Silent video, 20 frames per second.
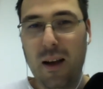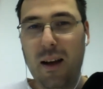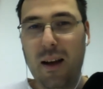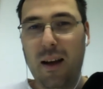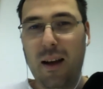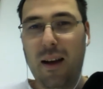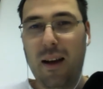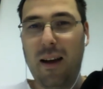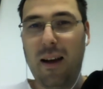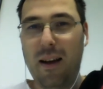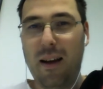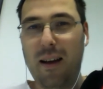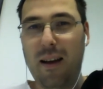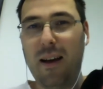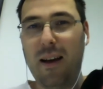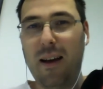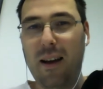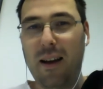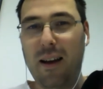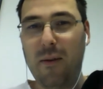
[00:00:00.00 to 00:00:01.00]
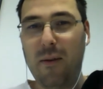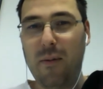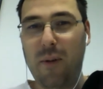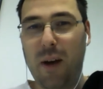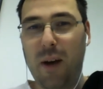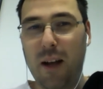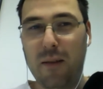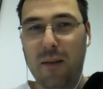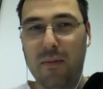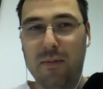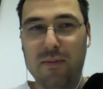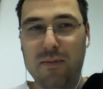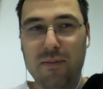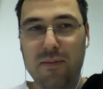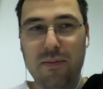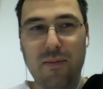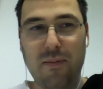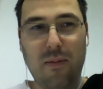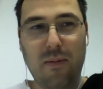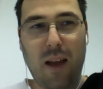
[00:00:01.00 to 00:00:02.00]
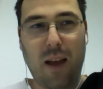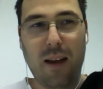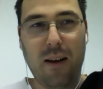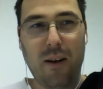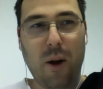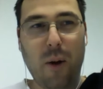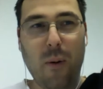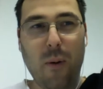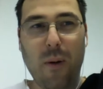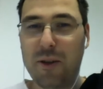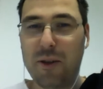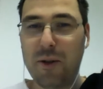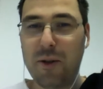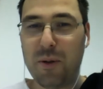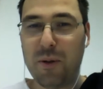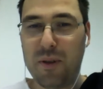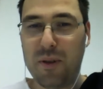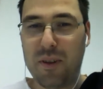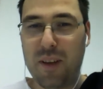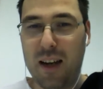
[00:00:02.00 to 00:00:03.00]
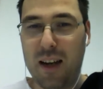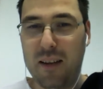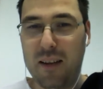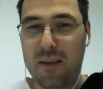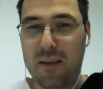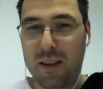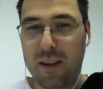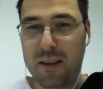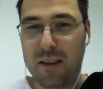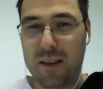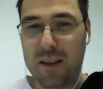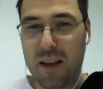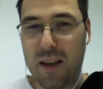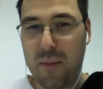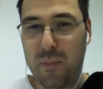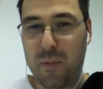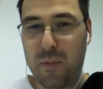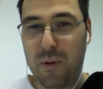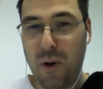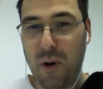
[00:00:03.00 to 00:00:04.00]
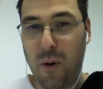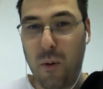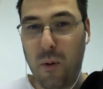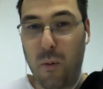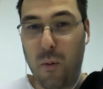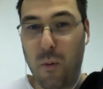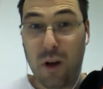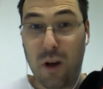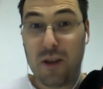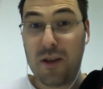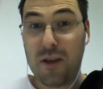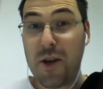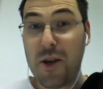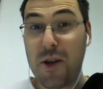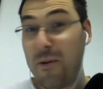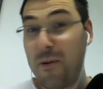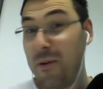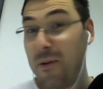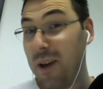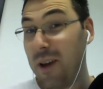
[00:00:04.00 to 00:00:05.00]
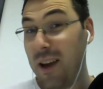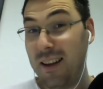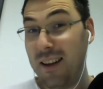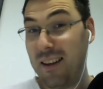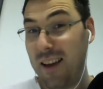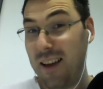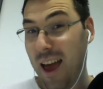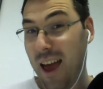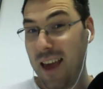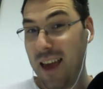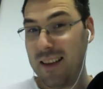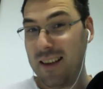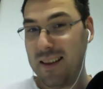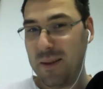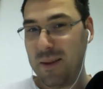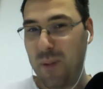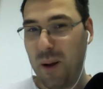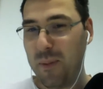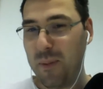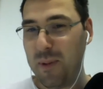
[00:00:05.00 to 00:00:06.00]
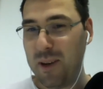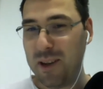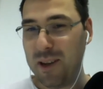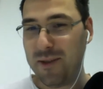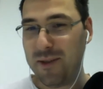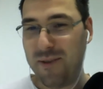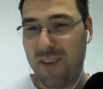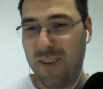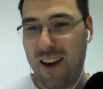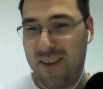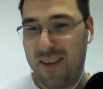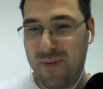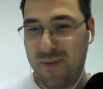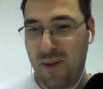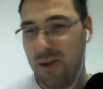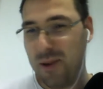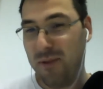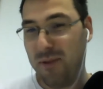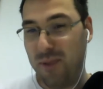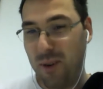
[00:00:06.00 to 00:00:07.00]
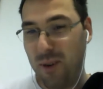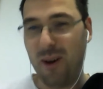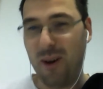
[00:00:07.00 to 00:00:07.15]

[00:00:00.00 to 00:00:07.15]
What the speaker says: Well, I don't know where to start, except what's new in the Easy Publish 5.4.